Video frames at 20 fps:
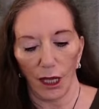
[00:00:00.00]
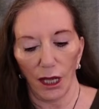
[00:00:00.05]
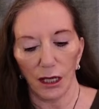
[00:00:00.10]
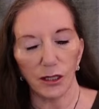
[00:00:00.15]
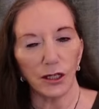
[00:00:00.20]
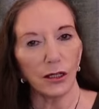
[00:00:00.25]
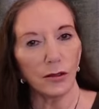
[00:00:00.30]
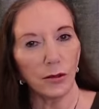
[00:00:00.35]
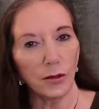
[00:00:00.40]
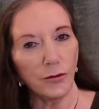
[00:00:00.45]

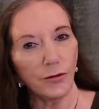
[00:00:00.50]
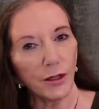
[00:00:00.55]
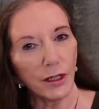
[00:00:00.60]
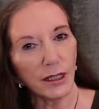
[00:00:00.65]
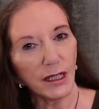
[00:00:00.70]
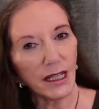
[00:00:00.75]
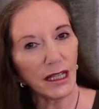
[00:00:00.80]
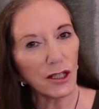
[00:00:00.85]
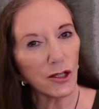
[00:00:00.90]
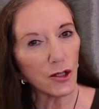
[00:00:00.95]
don't know if I
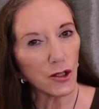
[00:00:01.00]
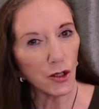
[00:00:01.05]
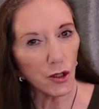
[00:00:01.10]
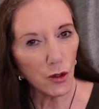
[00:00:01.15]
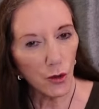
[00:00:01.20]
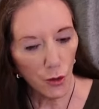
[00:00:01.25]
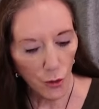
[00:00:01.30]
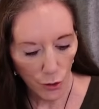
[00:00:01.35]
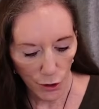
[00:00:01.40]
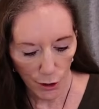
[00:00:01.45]
need
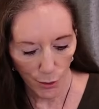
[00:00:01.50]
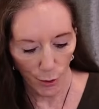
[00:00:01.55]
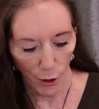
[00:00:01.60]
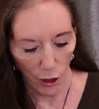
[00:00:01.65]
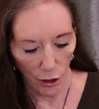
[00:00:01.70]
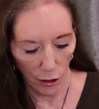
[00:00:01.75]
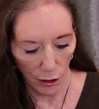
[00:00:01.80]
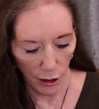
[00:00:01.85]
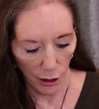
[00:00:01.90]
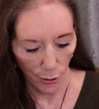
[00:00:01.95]
two
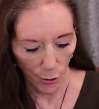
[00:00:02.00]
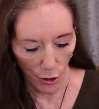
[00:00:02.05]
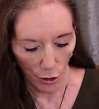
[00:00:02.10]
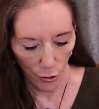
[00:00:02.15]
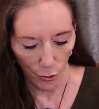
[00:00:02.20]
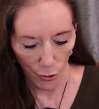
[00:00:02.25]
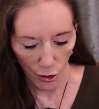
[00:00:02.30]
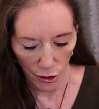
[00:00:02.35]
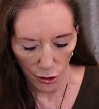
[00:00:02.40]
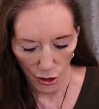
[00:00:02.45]
sparkly
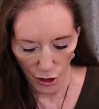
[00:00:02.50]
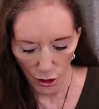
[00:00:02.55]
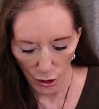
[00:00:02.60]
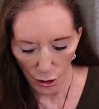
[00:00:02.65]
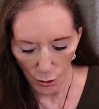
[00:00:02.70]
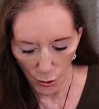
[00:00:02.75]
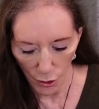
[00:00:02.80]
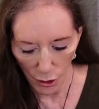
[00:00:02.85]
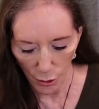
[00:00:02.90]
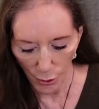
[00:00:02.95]
moments. Do you
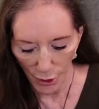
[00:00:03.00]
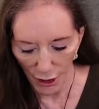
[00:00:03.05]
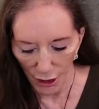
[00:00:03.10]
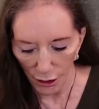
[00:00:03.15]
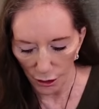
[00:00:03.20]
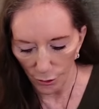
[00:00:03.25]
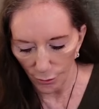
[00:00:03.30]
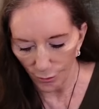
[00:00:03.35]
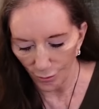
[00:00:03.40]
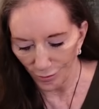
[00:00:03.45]
know what I
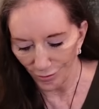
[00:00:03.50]
mean?